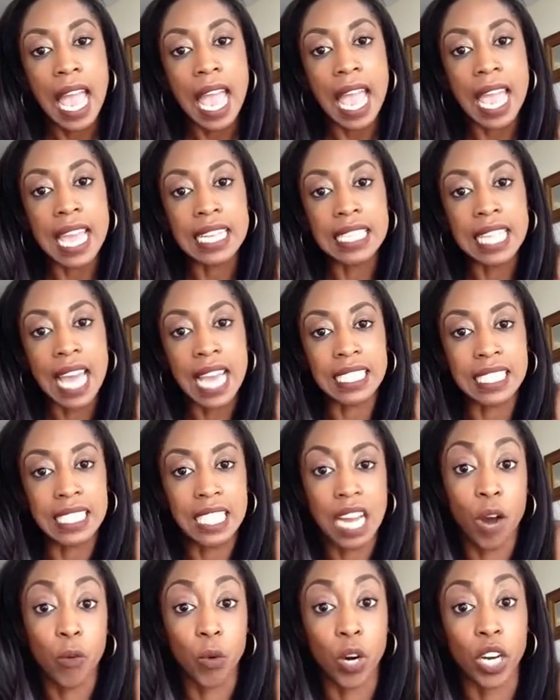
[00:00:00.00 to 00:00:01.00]
and that did
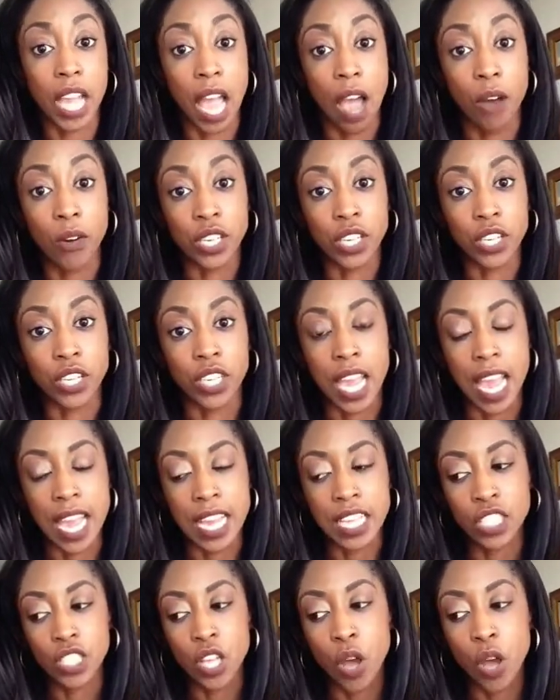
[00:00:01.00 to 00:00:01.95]
not work out in your case.